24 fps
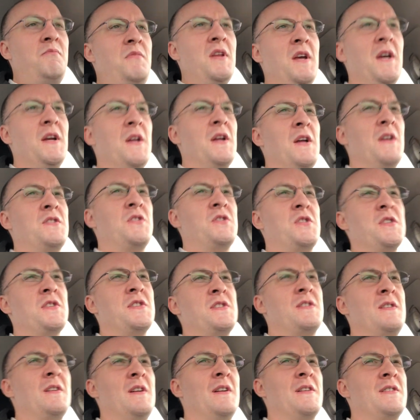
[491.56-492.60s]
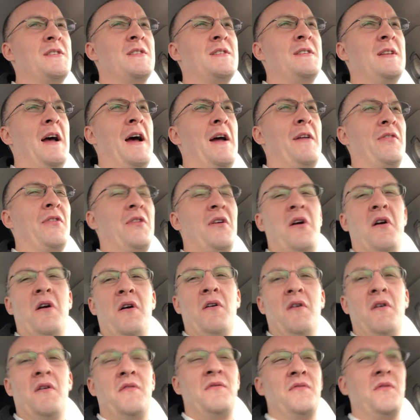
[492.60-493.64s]
It's not
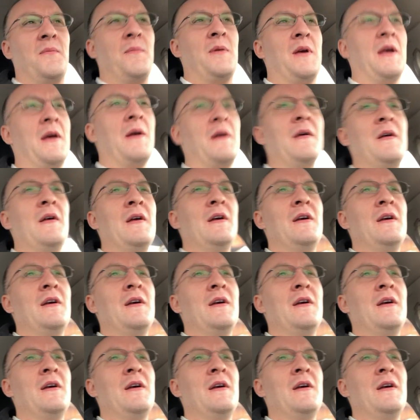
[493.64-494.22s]
there for me,